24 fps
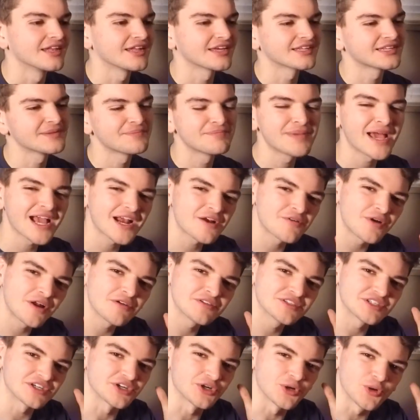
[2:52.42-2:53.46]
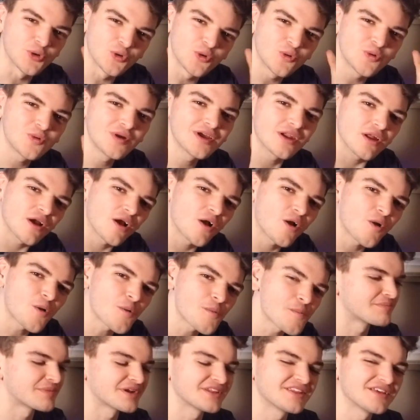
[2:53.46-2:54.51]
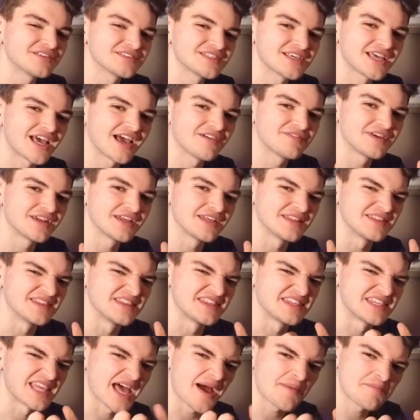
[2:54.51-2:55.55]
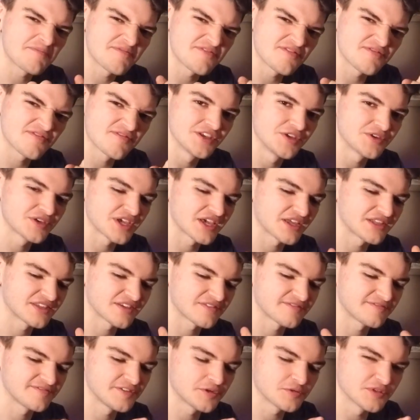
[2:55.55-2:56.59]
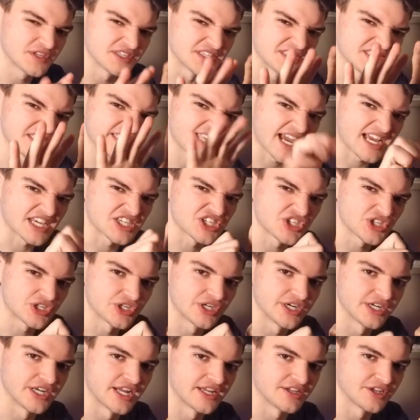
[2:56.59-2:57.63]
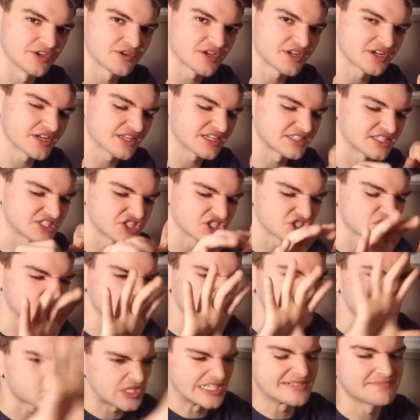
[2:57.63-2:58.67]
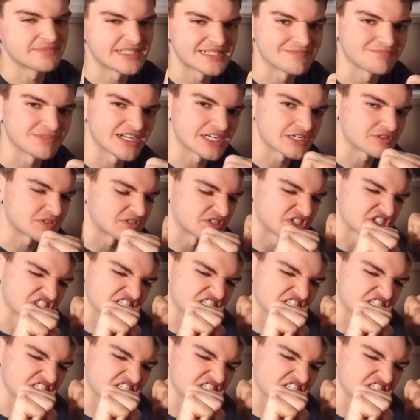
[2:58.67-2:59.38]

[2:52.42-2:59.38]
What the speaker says: Like, the backgrounds are cool and all, but it doesn't have any depth. You can't feel the texture in it. You can like just grab that background